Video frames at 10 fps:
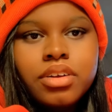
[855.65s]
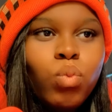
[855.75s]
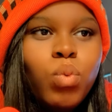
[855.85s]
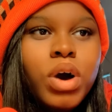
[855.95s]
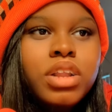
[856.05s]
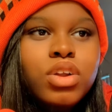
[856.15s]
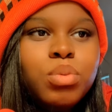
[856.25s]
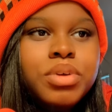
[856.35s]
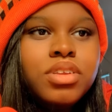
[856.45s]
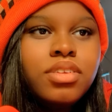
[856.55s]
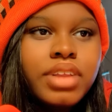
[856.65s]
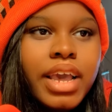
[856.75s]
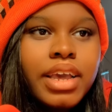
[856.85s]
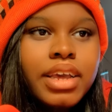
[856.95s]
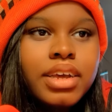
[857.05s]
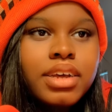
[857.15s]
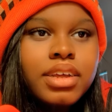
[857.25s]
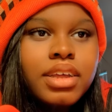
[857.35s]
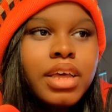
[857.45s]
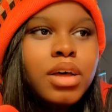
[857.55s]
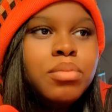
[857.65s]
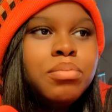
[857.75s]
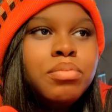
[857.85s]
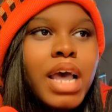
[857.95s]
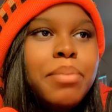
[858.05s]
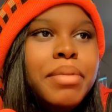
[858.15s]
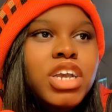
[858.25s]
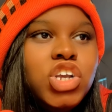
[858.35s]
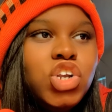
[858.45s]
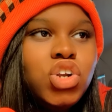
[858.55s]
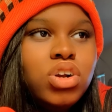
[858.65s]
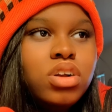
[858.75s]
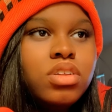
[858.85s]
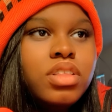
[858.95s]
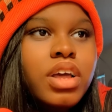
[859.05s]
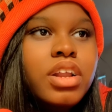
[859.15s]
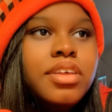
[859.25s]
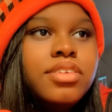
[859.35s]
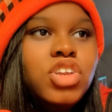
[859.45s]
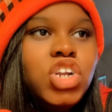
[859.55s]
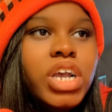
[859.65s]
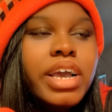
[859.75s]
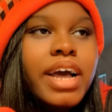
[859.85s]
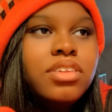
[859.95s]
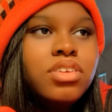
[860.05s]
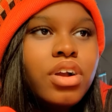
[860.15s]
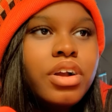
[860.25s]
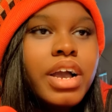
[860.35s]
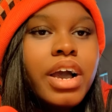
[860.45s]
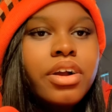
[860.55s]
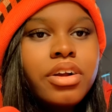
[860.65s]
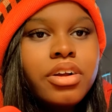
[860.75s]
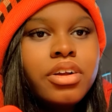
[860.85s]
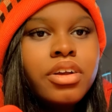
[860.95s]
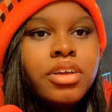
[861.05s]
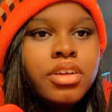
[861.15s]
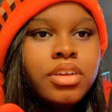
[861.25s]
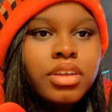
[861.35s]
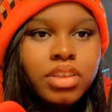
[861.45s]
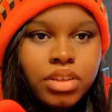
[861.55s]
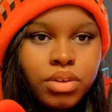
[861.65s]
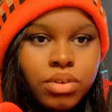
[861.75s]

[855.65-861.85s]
One little mistake, him not making sure that his jet got her killed.